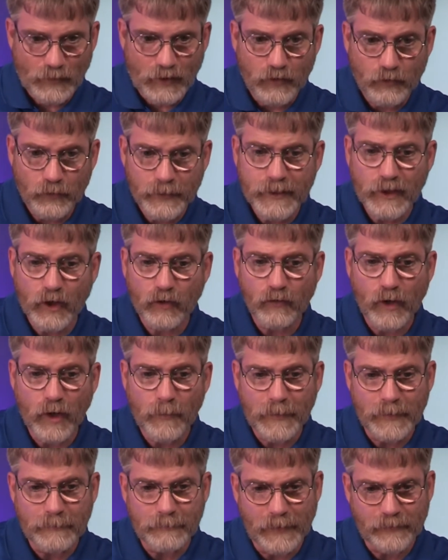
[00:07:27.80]

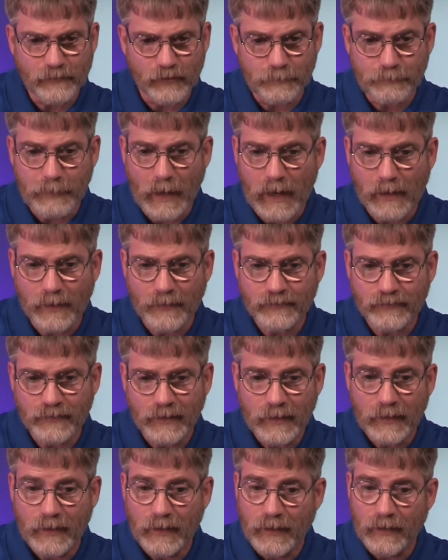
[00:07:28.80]
Greco-Roman metropolis
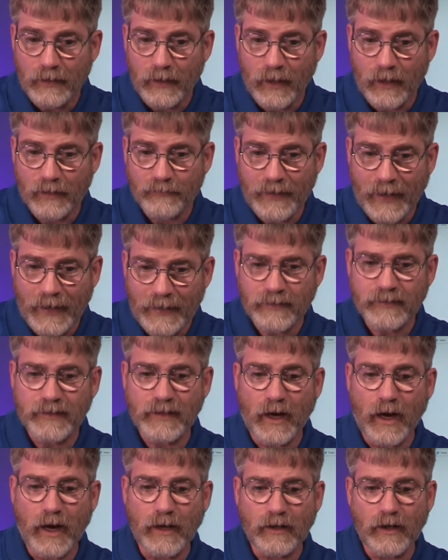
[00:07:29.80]
of
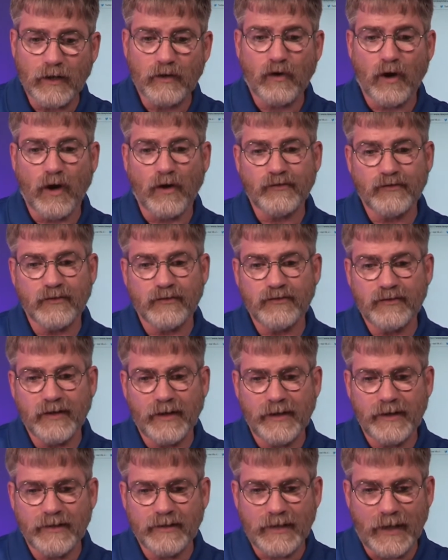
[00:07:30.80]
Antioch across the
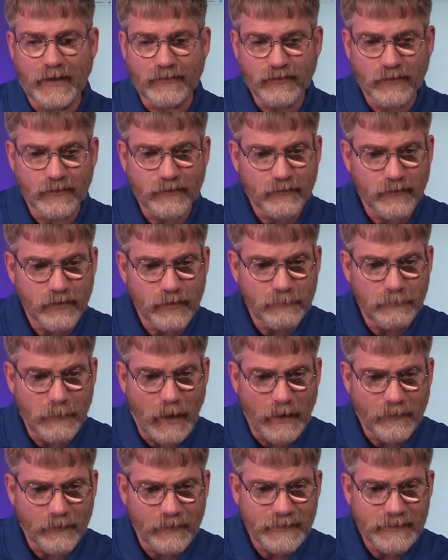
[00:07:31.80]
Syrian desert through
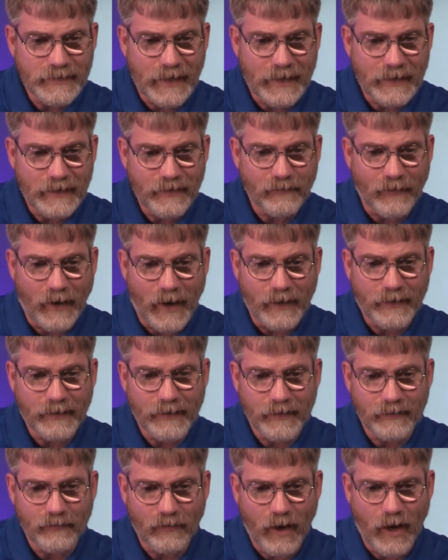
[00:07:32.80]
modern-day Iraq
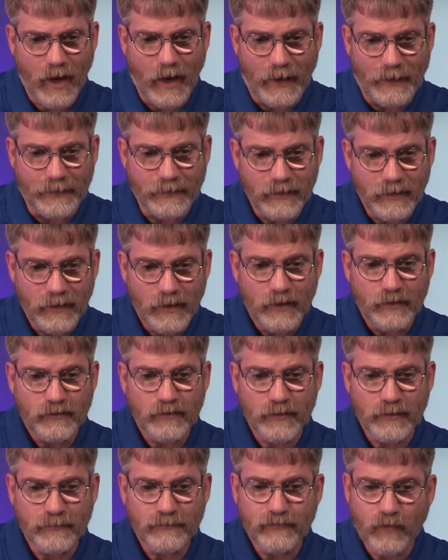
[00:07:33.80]
and Iran
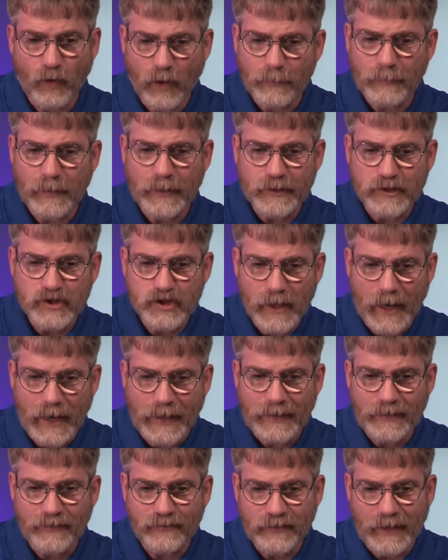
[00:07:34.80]
to the former
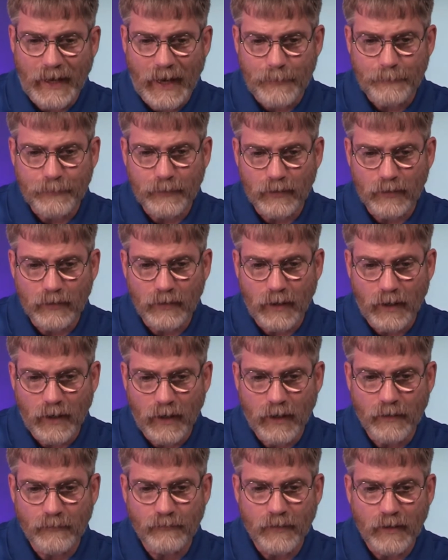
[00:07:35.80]
Chinese capital
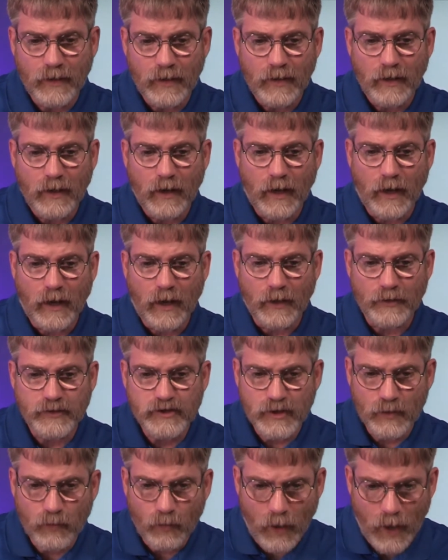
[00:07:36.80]
of
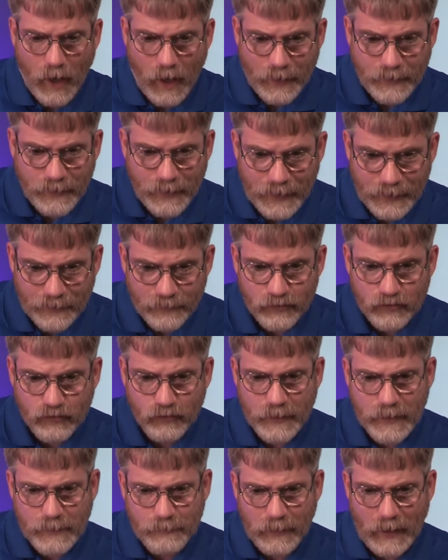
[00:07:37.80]
Sichuan, and
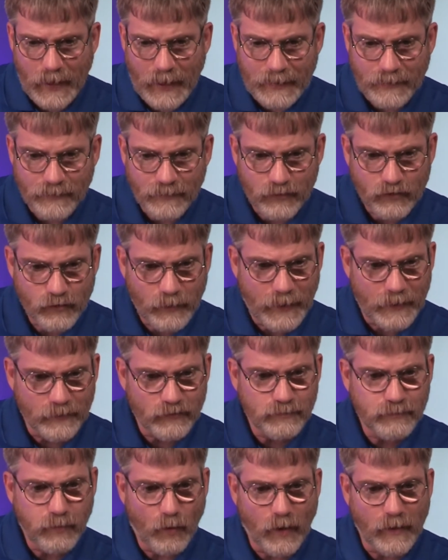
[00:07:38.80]
streamlining the
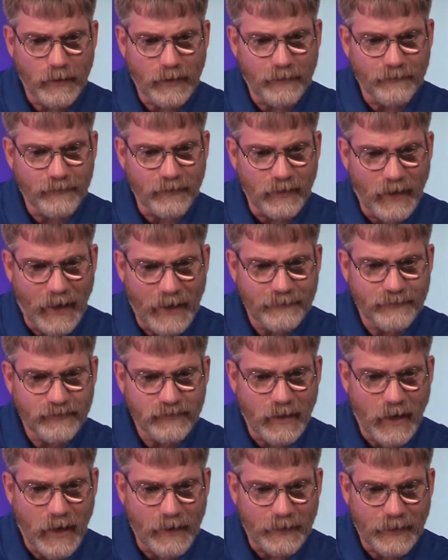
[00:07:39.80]
transport of the
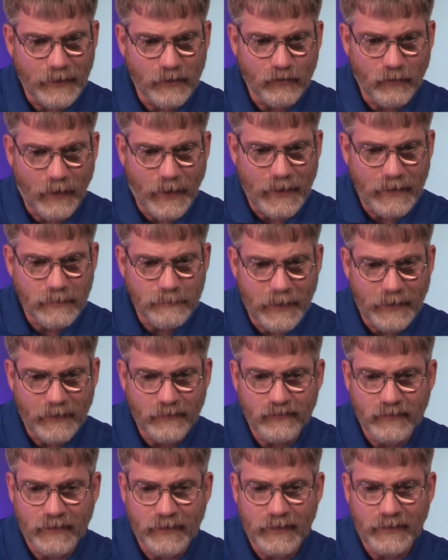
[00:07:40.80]
livestock and grain,
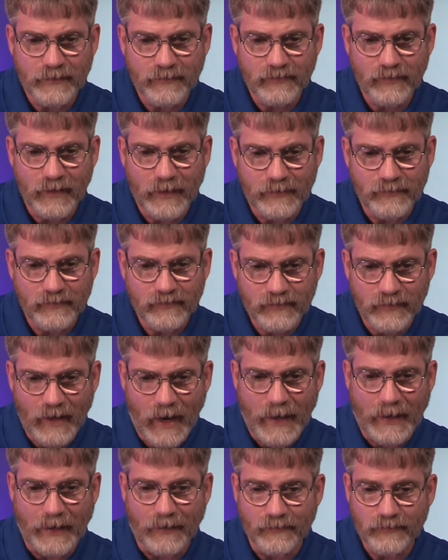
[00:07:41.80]
medicine, and
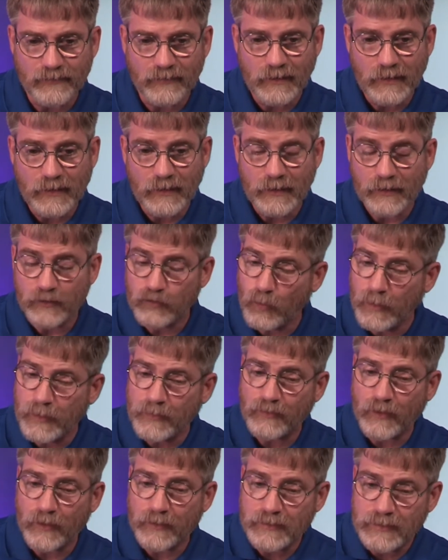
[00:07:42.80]
science. In
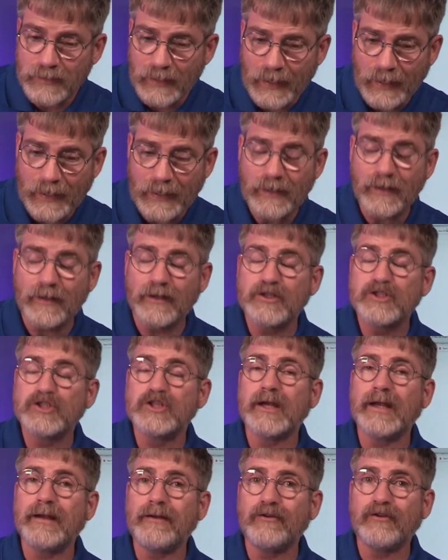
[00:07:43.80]
2013,
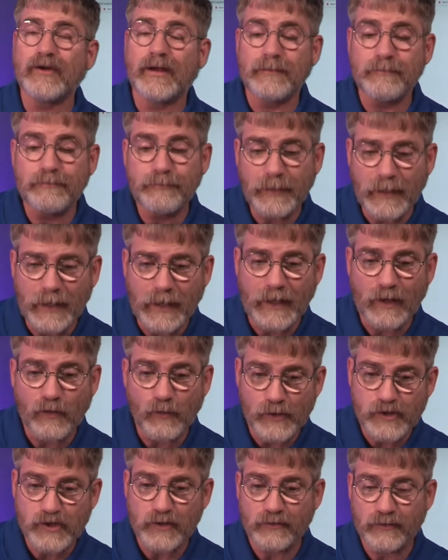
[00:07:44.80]
Xi Jinping,
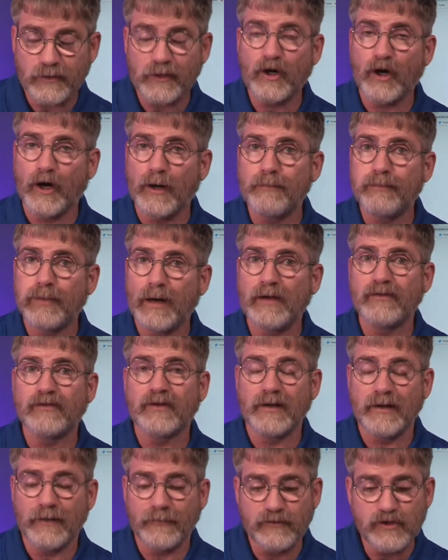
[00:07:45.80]
which is the current
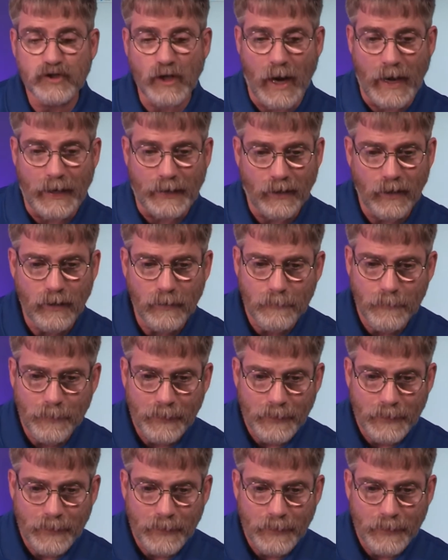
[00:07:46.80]
president of China,